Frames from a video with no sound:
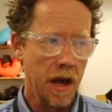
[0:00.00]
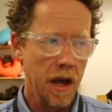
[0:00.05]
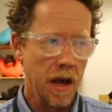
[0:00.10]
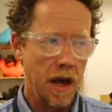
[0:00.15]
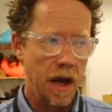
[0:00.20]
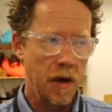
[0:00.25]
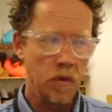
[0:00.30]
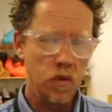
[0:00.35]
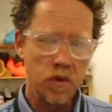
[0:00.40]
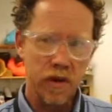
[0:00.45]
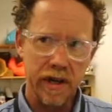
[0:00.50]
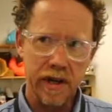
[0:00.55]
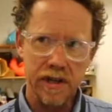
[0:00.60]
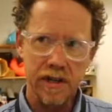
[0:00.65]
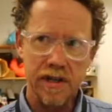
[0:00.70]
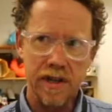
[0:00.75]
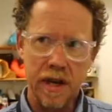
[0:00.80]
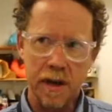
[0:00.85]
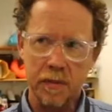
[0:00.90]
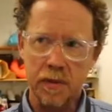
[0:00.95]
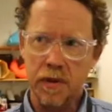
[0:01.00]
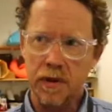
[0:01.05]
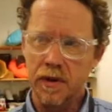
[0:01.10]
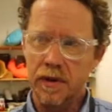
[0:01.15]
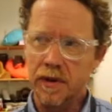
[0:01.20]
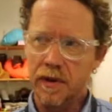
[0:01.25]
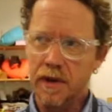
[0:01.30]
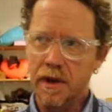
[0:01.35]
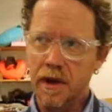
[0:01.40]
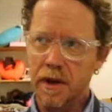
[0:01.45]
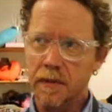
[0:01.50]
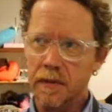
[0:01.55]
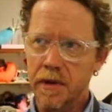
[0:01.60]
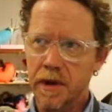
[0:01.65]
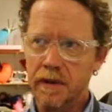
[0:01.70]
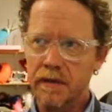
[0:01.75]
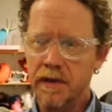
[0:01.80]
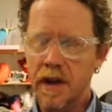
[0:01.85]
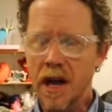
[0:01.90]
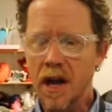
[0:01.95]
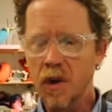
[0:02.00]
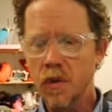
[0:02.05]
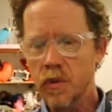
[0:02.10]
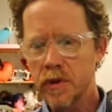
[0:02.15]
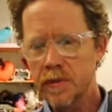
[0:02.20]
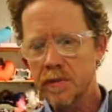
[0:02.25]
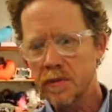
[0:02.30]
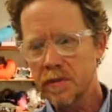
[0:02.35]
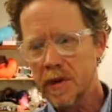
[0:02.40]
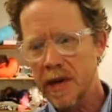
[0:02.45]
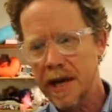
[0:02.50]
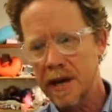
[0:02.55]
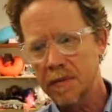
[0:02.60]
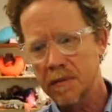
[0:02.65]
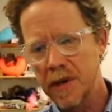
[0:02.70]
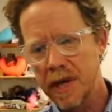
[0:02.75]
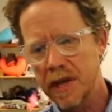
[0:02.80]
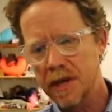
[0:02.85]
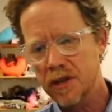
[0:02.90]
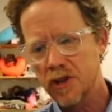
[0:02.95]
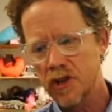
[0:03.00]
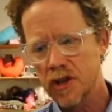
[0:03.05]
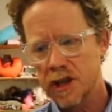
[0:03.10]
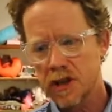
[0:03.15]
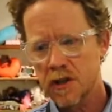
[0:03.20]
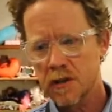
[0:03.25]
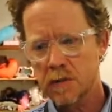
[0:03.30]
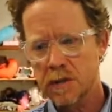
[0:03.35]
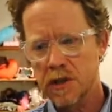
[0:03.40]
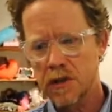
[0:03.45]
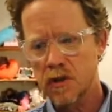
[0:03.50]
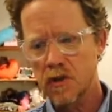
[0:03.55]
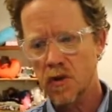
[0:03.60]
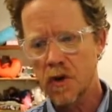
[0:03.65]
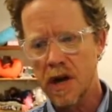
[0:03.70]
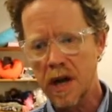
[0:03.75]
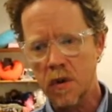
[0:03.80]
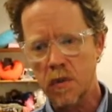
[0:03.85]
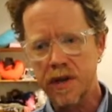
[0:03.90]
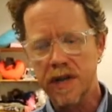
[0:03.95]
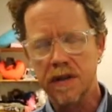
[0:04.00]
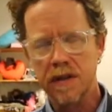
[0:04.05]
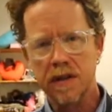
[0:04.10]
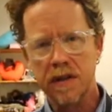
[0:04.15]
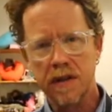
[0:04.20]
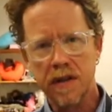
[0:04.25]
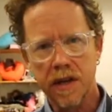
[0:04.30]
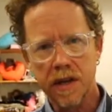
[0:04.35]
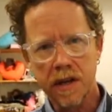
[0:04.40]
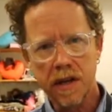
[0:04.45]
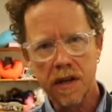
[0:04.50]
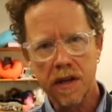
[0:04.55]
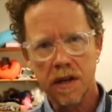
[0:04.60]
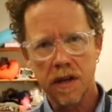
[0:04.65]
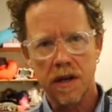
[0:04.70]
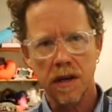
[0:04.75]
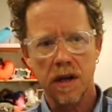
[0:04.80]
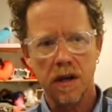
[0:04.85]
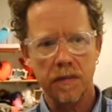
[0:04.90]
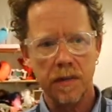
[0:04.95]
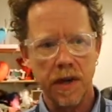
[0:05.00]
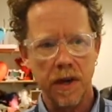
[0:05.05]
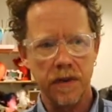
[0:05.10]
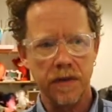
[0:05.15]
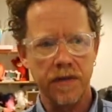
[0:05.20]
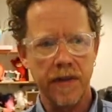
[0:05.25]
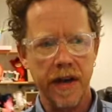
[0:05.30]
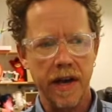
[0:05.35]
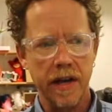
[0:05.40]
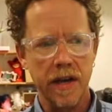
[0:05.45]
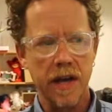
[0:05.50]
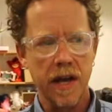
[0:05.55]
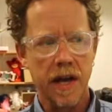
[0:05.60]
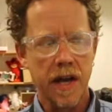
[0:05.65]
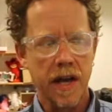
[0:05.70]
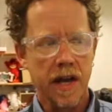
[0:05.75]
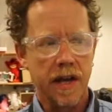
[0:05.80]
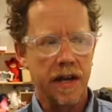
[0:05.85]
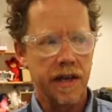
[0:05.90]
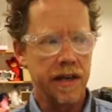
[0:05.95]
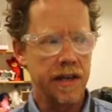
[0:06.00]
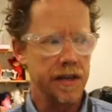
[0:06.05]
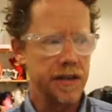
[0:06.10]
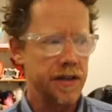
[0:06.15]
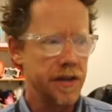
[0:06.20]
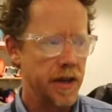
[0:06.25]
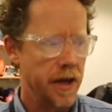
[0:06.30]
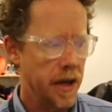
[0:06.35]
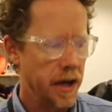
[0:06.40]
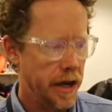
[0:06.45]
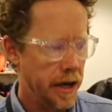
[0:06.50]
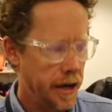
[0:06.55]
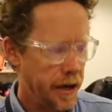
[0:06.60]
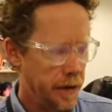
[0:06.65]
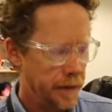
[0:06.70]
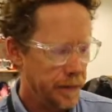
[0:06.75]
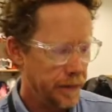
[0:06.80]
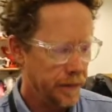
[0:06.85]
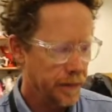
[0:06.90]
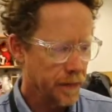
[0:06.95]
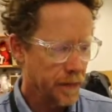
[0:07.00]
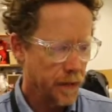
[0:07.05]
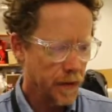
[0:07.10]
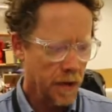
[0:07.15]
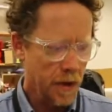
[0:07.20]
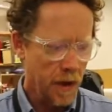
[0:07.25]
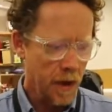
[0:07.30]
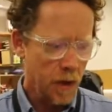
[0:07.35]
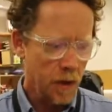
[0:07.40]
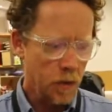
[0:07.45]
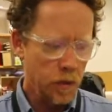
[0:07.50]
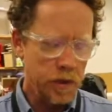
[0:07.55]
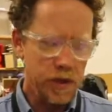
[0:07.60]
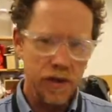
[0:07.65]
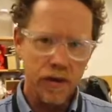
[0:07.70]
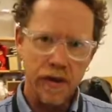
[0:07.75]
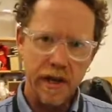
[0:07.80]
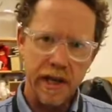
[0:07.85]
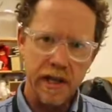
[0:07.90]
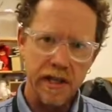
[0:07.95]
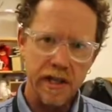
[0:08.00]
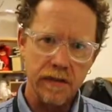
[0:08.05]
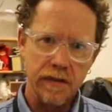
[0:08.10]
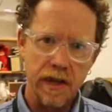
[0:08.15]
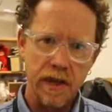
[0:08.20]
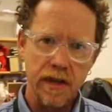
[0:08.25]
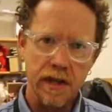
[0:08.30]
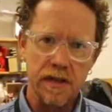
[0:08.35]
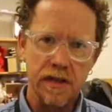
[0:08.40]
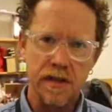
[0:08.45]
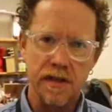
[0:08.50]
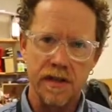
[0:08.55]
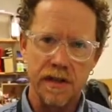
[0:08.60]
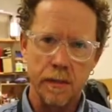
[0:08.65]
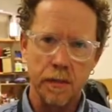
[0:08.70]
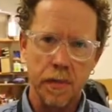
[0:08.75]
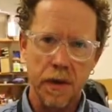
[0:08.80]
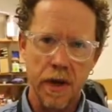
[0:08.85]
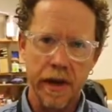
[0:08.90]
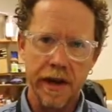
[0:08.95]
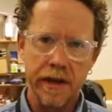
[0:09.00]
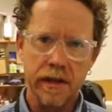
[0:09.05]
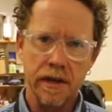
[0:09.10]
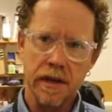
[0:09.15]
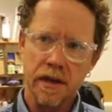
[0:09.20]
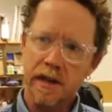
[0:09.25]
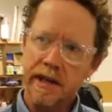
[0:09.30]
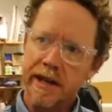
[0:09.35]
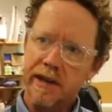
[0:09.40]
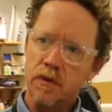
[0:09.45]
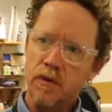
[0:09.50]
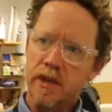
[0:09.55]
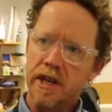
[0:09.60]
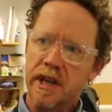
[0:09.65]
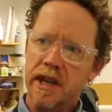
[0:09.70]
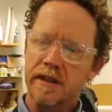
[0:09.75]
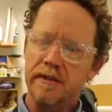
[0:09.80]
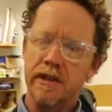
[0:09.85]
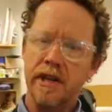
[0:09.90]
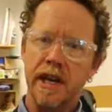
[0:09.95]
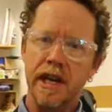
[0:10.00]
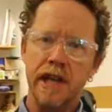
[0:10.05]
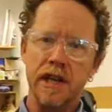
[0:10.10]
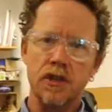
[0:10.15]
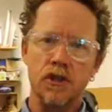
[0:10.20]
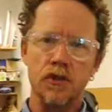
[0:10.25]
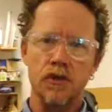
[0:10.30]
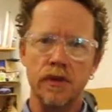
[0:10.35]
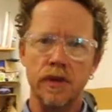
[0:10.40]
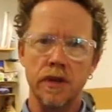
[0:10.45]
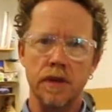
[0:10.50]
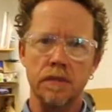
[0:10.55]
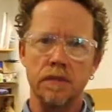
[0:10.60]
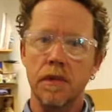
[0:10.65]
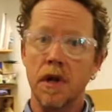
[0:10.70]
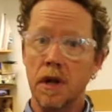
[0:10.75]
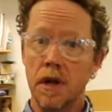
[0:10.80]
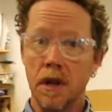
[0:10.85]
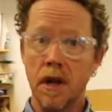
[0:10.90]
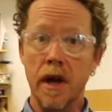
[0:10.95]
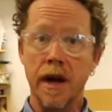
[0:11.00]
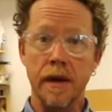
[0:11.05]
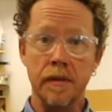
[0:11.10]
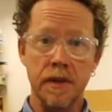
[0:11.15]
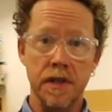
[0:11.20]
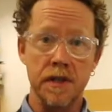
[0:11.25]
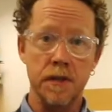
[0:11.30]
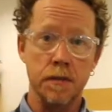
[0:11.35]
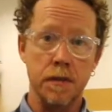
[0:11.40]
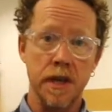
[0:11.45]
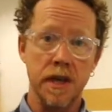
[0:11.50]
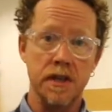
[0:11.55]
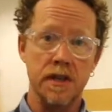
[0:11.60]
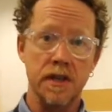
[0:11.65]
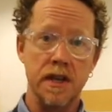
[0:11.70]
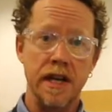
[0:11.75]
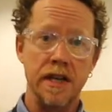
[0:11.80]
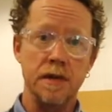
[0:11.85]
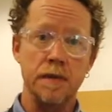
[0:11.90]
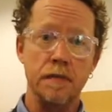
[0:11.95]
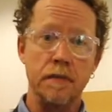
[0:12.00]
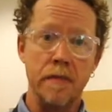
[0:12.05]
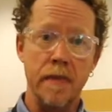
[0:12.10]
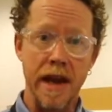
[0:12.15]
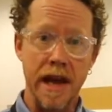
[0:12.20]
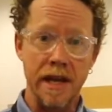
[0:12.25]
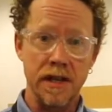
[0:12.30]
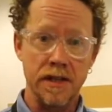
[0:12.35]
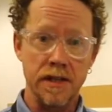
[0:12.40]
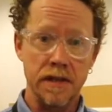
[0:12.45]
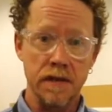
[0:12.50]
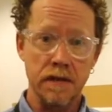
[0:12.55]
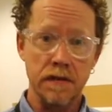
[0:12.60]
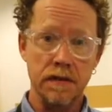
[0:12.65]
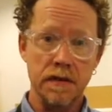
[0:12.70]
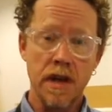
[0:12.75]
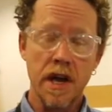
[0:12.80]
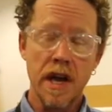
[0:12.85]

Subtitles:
One example of how we can make adjustments or how we think about that is we do an activity that's a zip line, and we have an atrium, a lobby space that's massive,